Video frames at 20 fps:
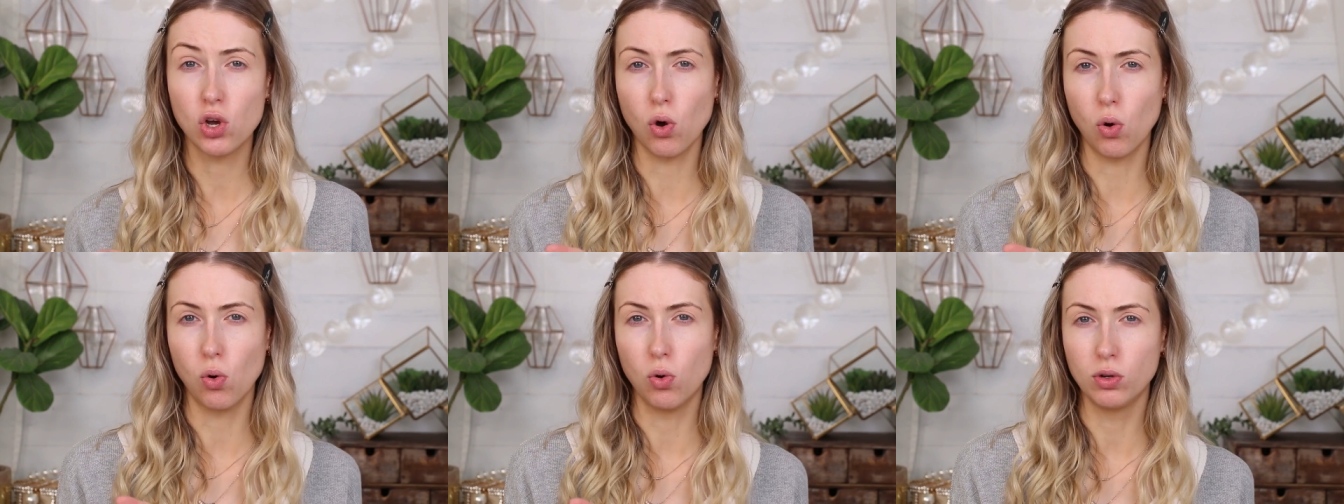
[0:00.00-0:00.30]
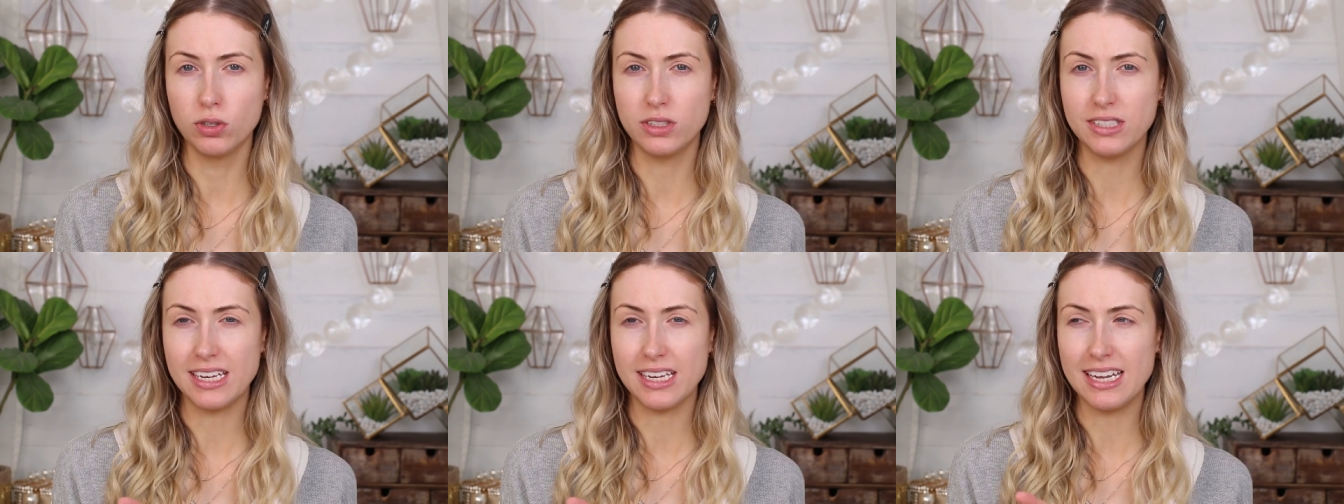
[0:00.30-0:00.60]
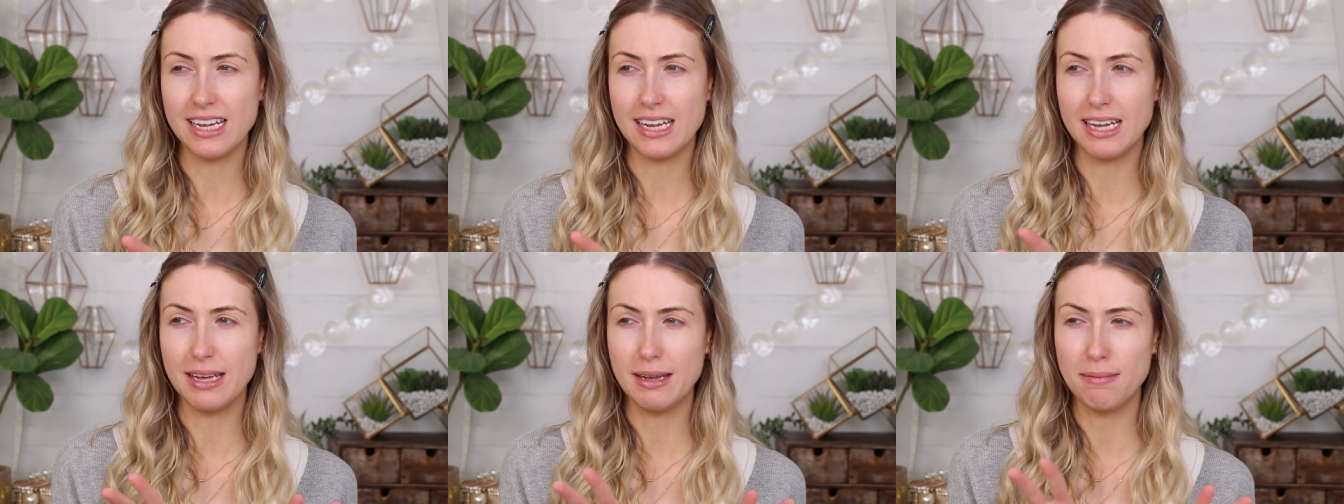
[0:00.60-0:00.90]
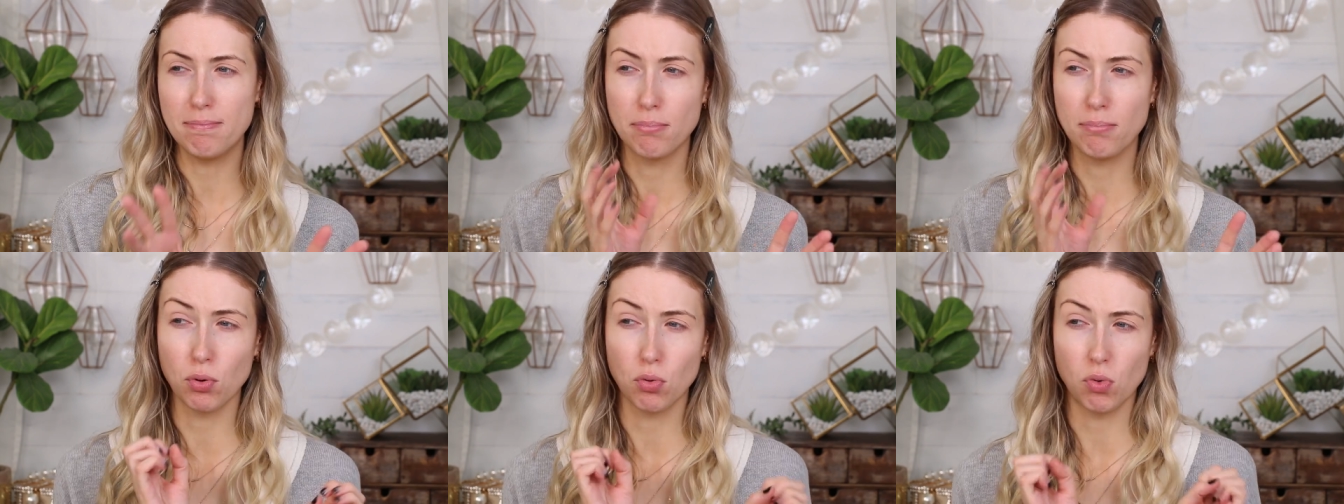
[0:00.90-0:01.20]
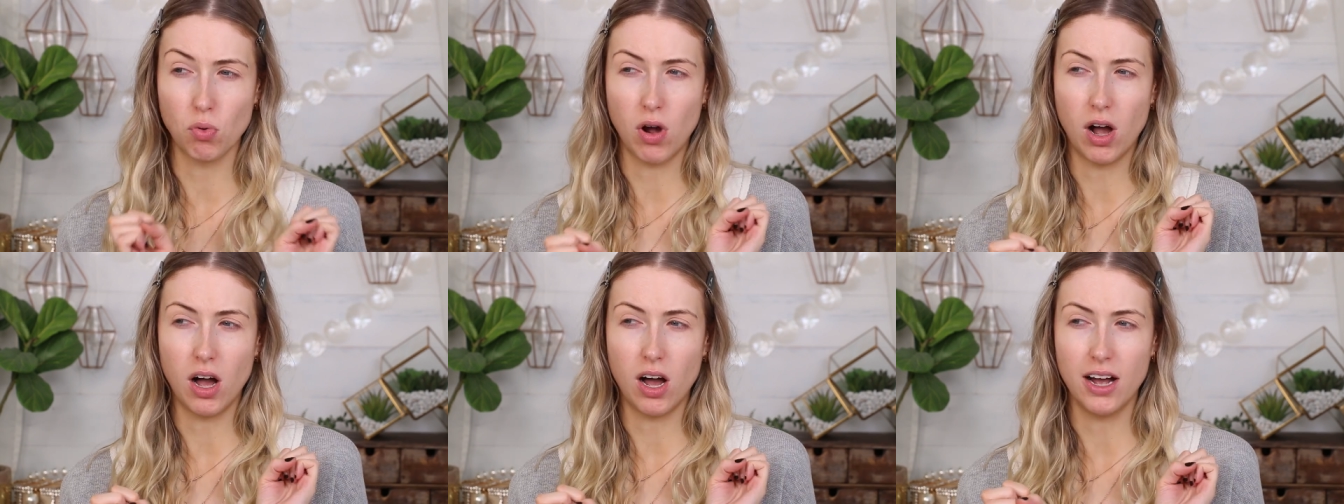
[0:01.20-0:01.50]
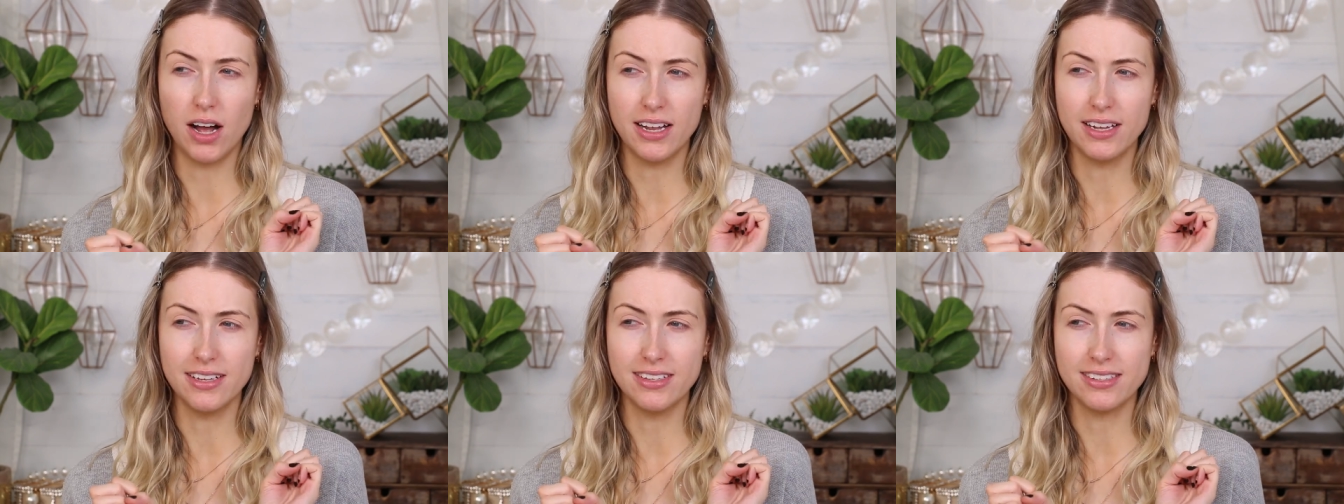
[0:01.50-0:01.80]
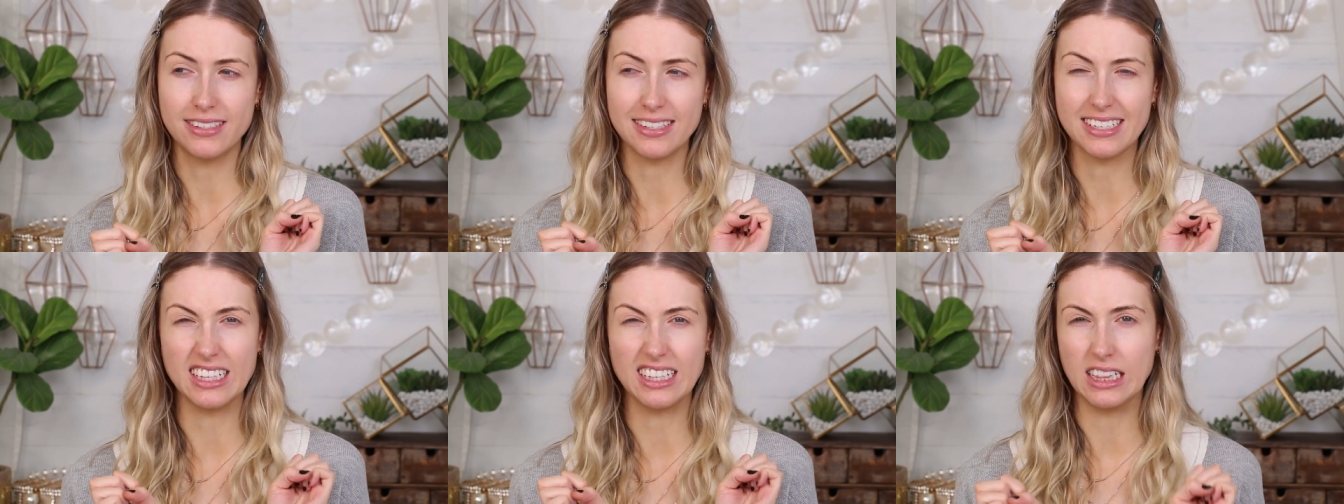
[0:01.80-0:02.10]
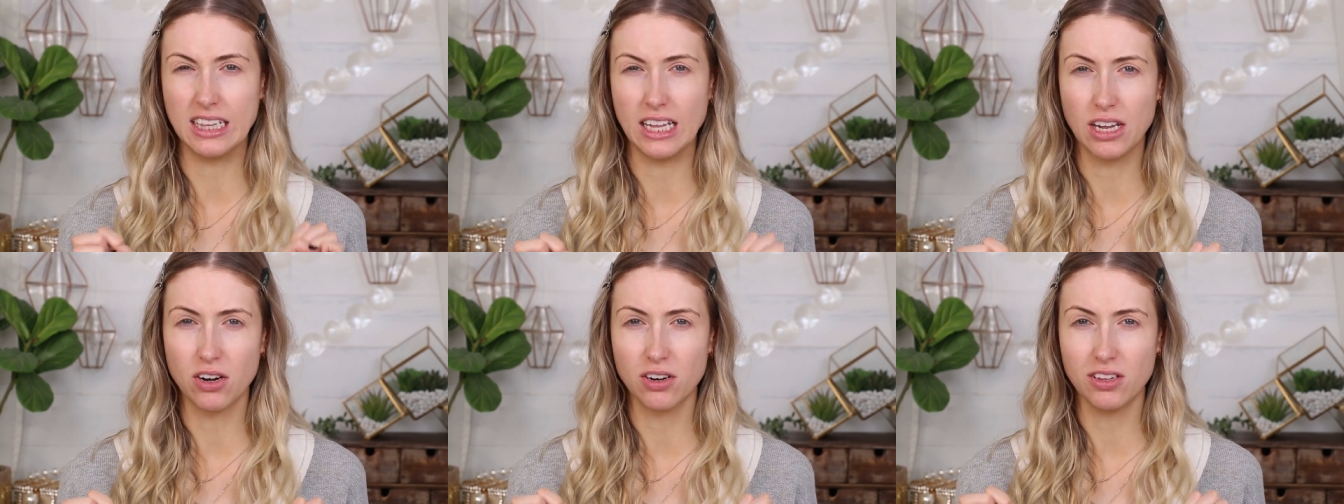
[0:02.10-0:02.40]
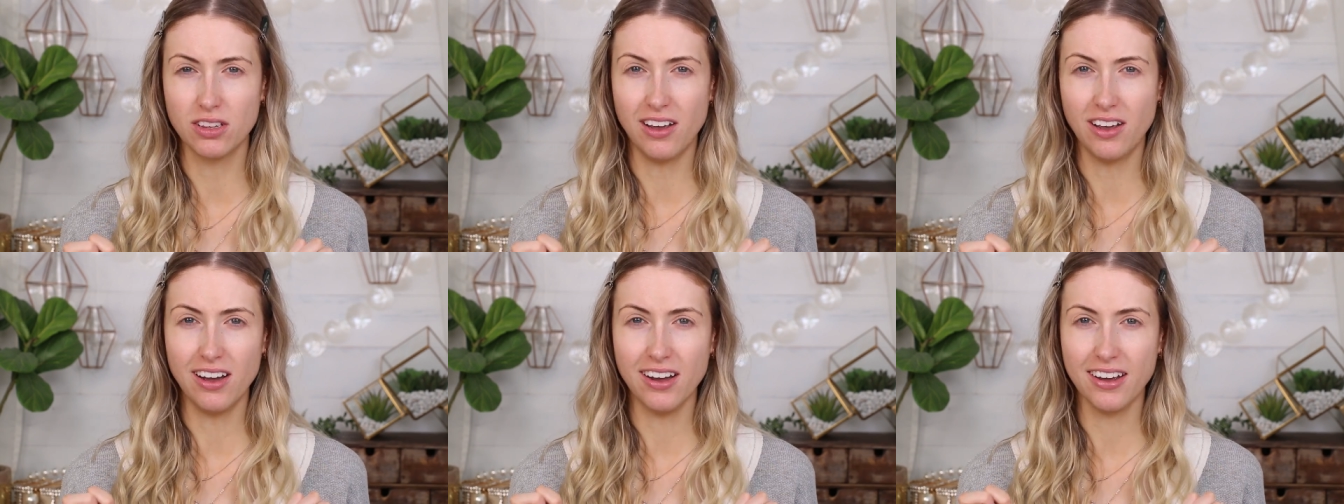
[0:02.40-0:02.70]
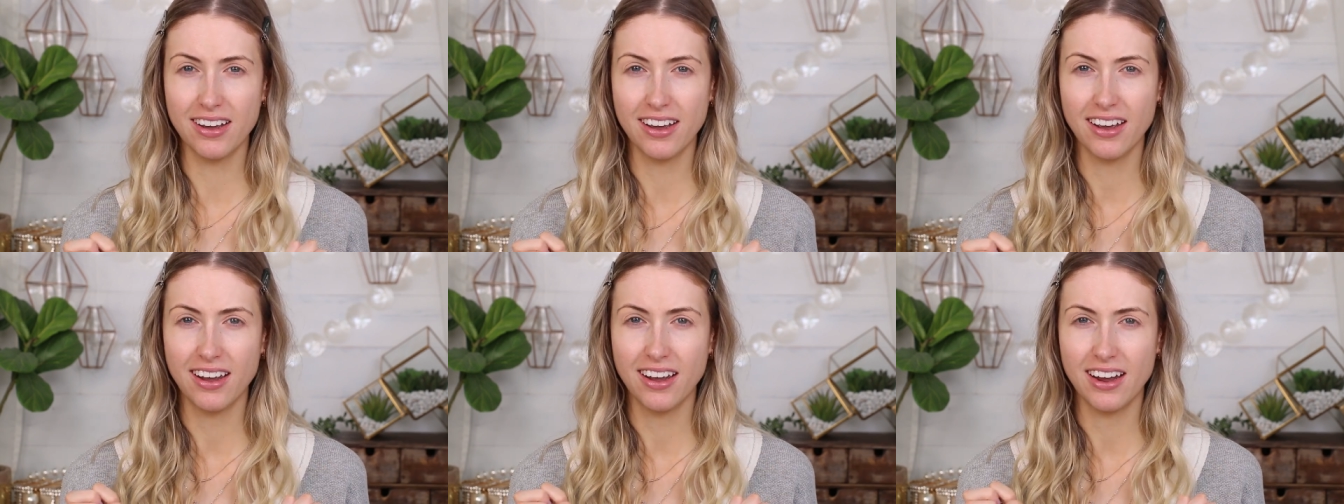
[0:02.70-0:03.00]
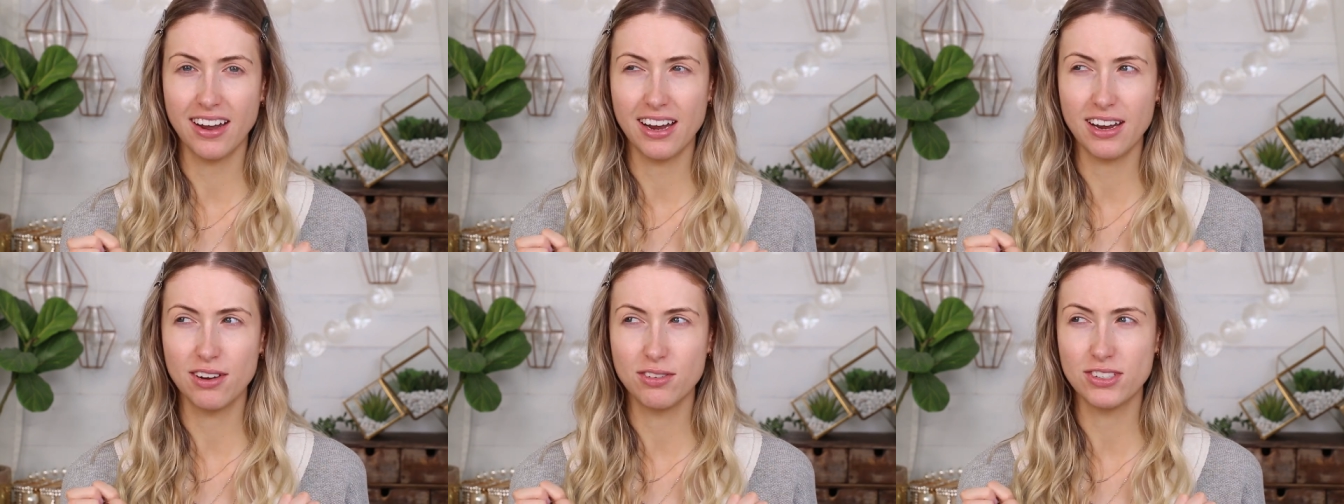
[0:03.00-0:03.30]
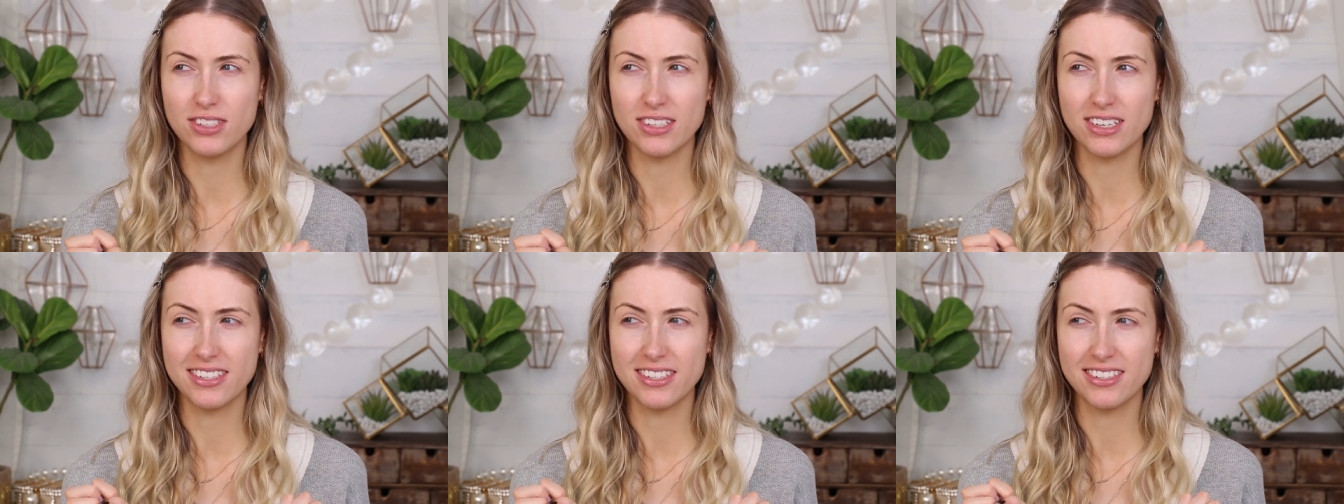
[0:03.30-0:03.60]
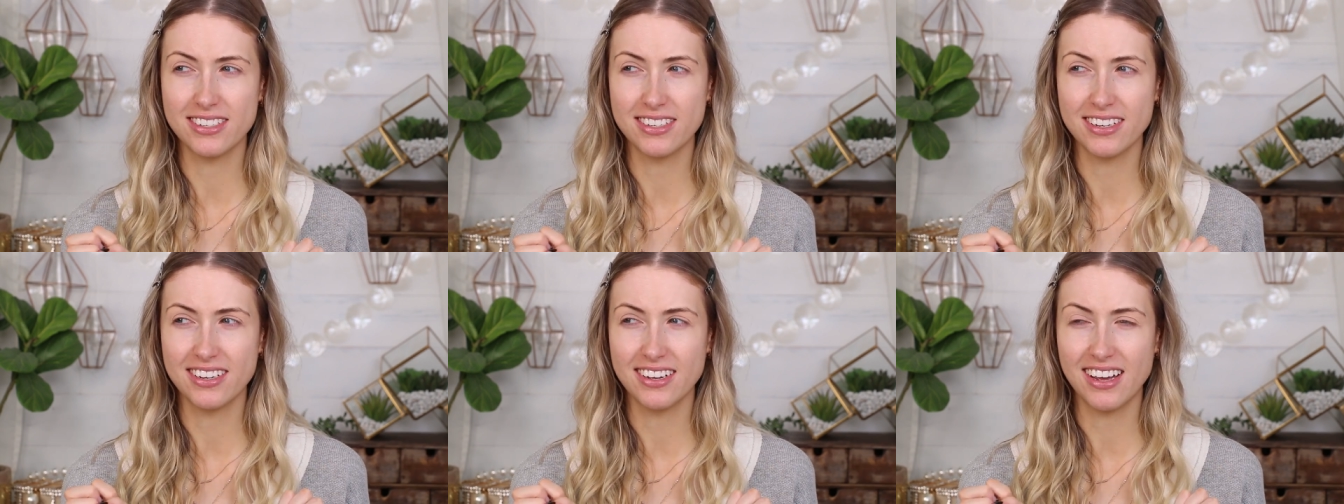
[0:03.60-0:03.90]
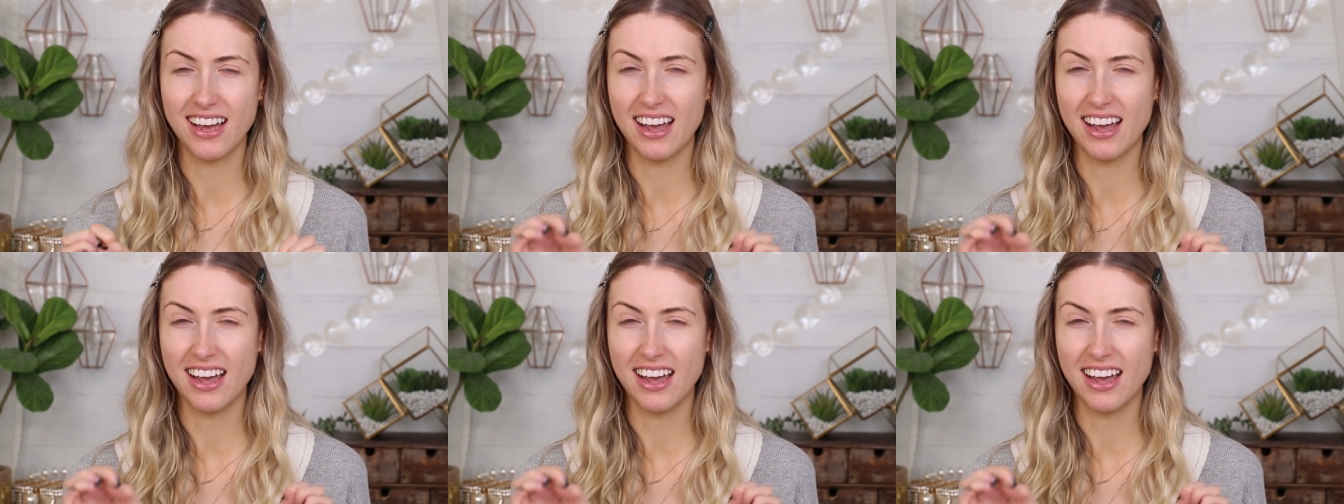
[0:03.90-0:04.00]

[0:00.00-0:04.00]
goldy, bronze glitter look. It was just,